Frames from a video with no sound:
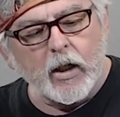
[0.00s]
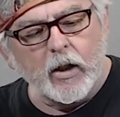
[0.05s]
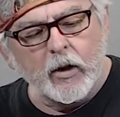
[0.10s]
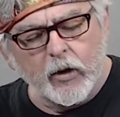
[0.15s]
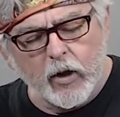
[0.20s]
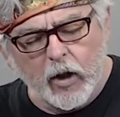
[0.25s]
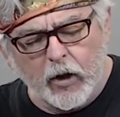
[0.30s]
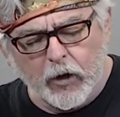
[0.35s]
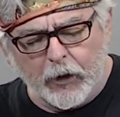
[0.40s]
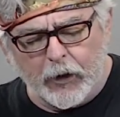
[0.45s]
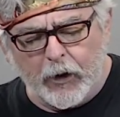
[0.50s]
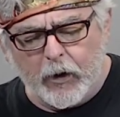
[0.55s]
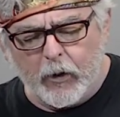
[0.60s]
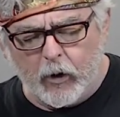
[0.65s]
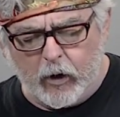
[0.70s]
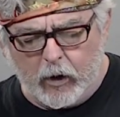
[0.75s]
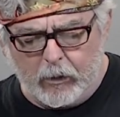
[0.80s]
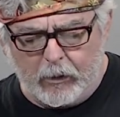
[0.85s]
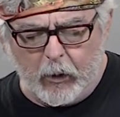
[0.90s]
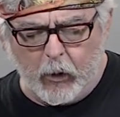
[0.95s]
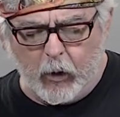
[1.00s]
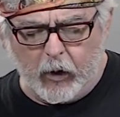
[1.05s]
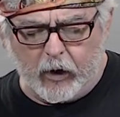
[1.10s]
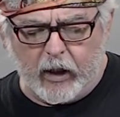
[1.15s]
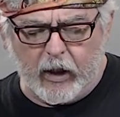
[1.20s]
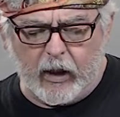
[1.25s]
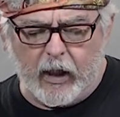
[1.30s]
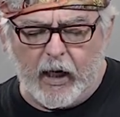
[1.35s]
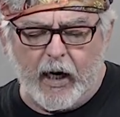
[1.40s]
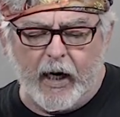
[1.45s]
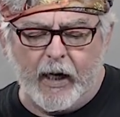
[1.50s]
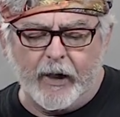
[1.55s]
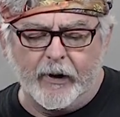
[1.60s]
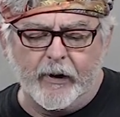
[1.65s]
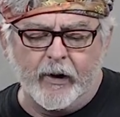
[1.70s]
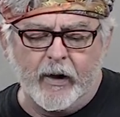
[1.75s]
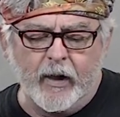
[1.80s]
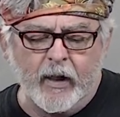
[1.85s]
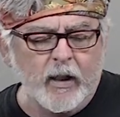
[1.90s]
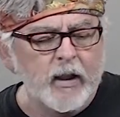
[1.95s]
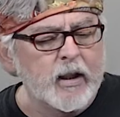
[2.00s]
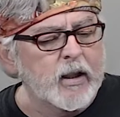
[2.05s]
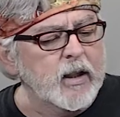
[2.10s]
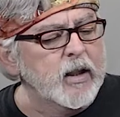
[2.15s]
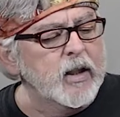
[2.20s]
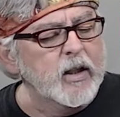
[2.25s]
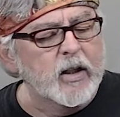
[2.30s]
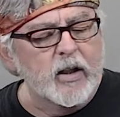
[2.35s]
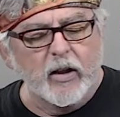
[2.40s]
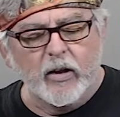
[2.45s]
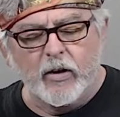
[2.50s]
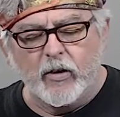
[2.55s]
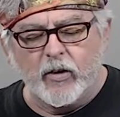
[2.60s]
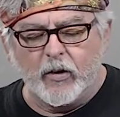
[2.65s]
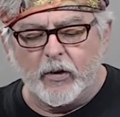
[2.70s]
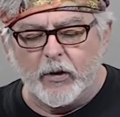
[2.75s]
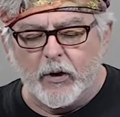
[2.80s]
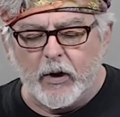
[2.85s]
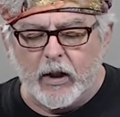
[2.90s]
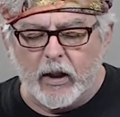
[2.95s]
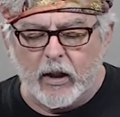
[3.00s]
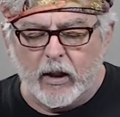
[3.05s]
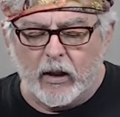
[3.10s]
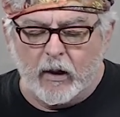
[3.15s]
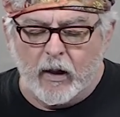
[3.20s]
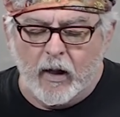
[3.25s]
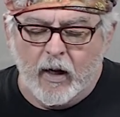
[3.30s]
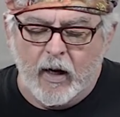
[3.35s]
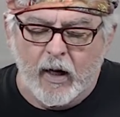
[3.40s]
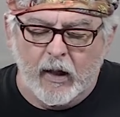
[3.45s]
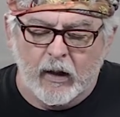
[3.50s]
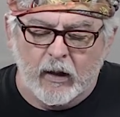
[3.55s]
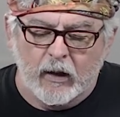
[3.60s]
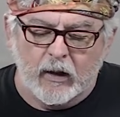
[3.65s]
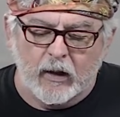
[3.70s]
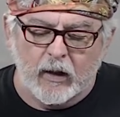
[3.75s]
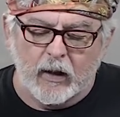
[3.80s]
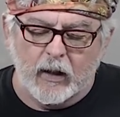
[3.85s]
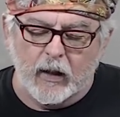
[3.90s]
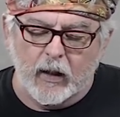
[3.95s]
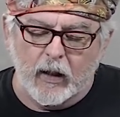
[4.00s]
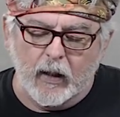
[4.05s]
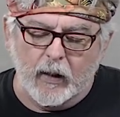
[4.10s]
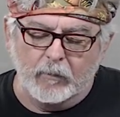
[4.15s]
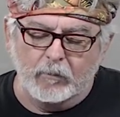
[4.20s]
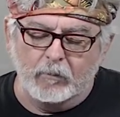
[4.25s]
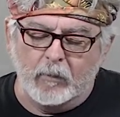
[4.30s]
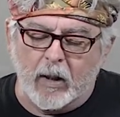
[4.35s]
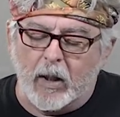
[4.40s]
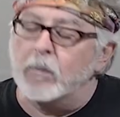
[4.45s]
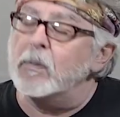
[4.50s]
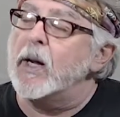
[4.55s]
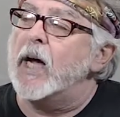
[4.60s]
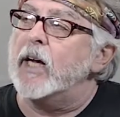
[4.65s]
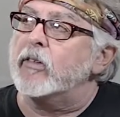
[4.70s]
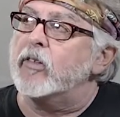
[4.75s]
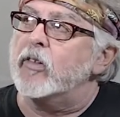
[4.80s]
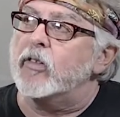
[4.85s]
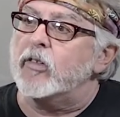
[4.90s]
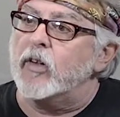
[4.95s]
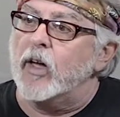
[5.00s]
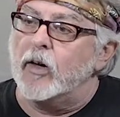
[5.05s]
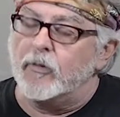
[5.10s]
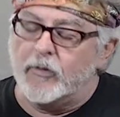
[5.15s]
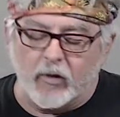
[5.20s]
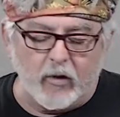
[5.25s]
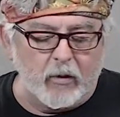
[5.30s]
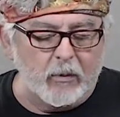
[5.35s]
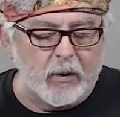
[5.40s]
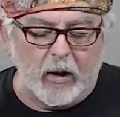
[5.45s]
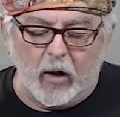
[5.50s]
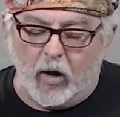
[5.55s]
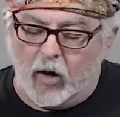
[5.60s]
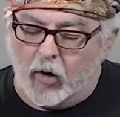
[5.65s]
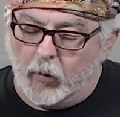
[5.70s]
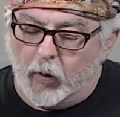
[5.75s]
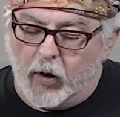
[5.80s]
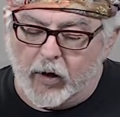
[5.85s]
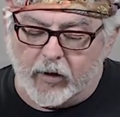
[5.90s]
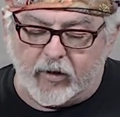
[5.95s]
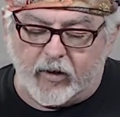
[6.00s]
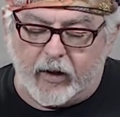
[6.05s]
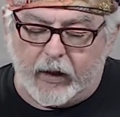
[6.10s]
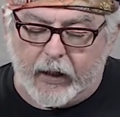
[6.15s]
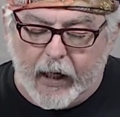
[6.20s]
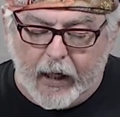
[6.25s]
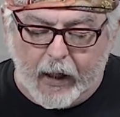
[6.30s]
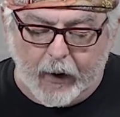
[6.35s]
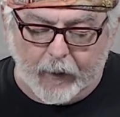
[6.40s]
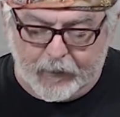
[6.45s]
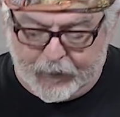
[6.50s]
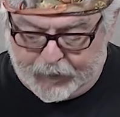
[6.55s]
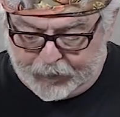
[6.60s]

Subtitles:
The other thing we're going to be working on is the mailbox itself. It's going to be all rusted out.